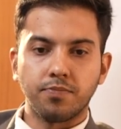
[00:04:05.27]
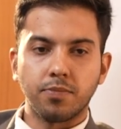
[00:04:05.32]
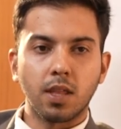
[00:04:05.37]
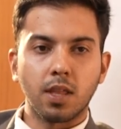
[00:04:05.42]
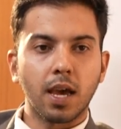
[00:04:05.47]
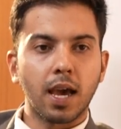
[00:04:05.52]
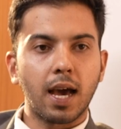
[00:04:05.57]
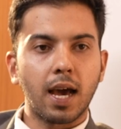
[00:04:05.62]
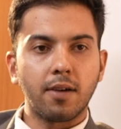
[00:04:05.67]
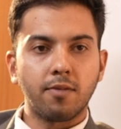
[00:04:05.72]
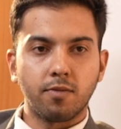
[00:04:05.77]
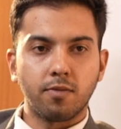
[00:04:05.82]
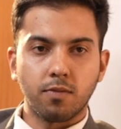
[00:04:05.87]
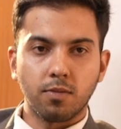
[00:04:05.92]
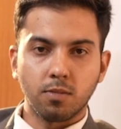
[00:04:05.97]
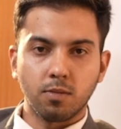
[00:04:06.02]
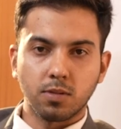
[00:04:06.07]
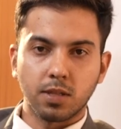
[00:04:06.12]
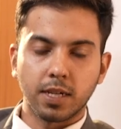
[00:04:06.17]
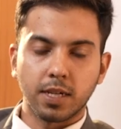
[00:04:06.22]

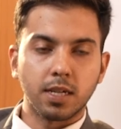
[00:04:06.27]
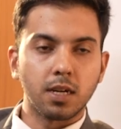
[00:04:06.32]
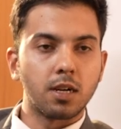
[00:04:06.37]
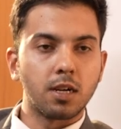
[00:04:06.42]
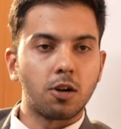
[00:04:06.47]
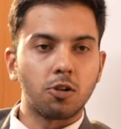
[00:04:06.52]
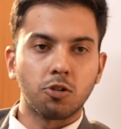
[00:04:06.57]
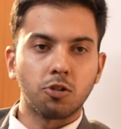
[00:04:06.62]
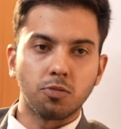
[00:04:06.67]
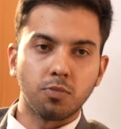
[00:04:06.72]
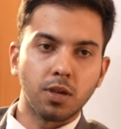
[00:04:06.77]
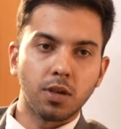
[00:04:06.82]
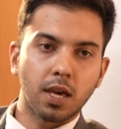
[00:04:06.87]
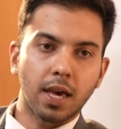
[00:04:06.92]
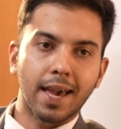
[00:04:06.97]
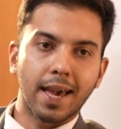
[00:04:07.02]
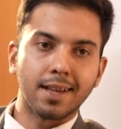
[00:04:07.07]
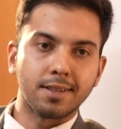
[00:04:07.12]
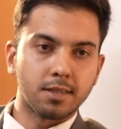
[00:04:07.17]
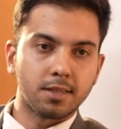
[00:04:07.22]
they turn out to be
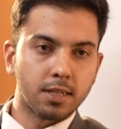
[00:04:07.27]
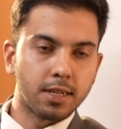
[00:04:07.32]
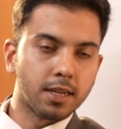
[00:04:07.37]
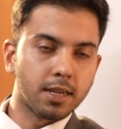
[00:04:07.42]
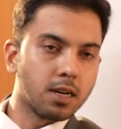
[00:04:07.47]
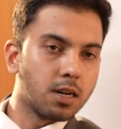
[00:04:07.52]
aesthetic